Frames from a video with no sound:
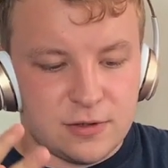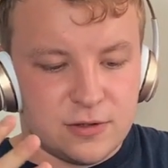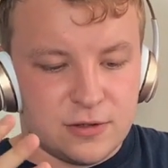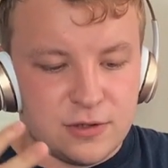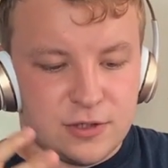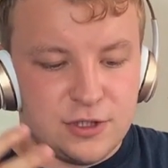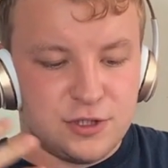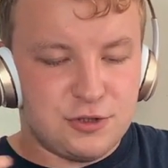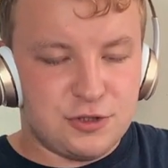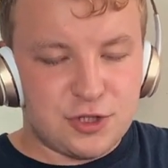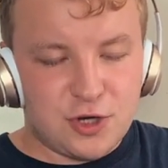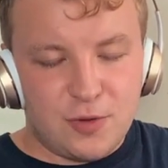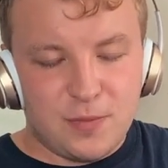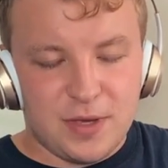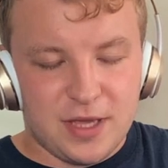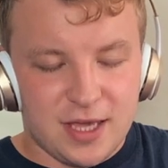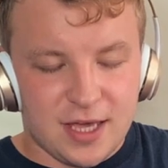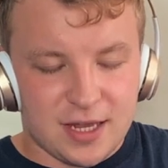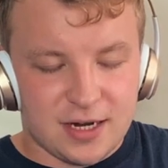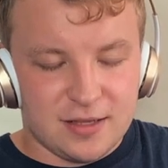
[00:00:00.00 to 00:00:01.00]
Could you show
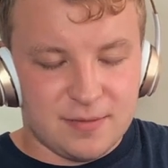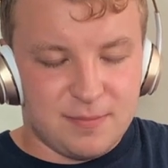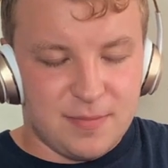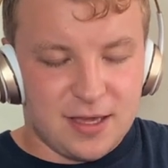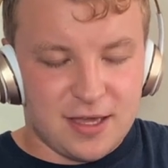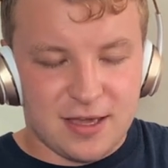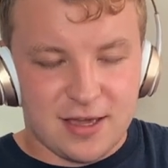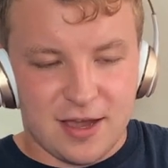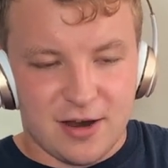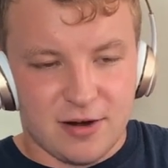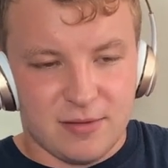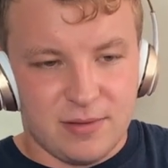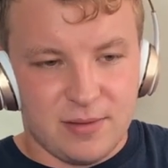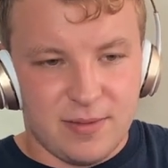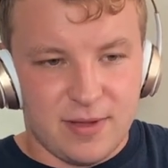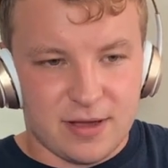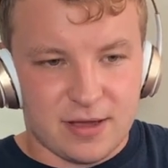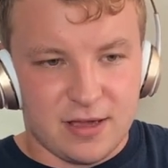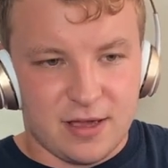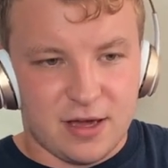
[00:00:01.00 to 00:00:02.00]
me how to make a caramel
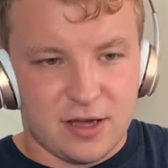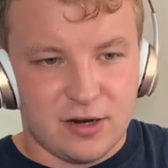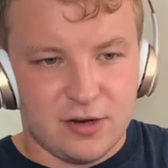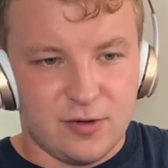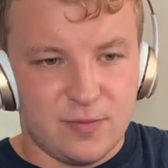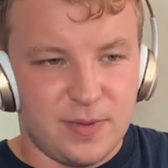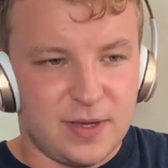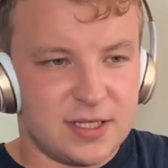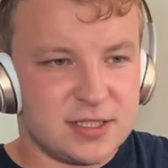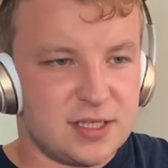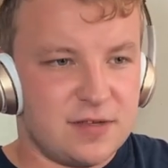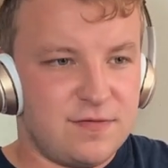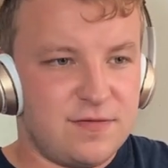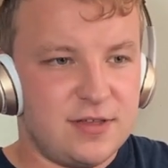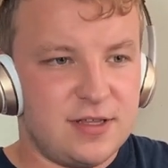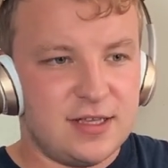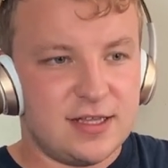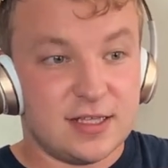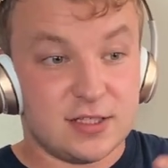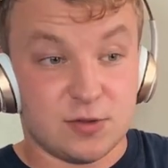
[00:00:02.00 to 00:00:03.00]
macchiato? Because I
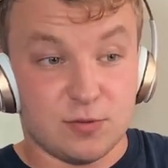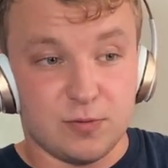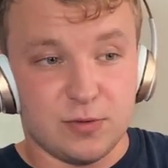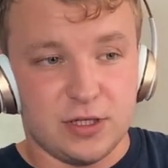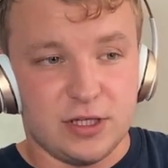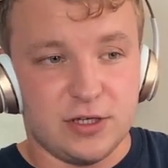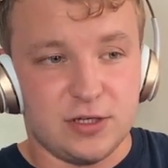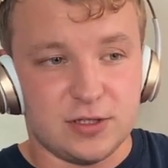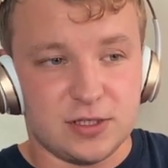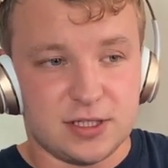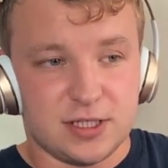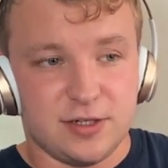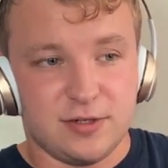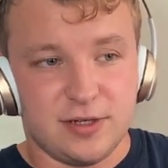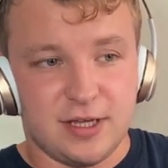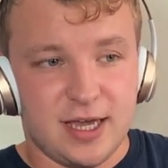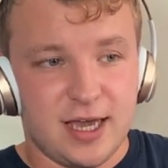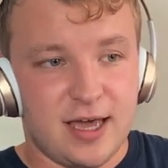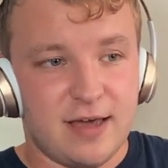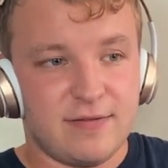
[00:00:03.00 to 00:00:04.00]
feel like that's a really good skill
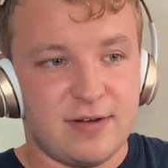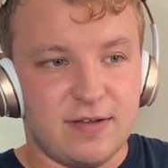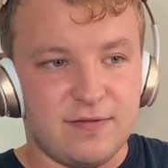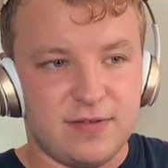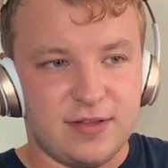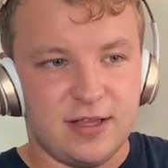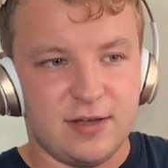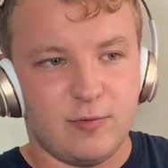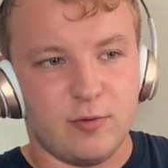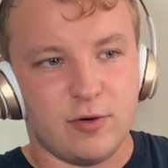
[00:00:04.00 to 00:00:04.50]
to have, and I feel like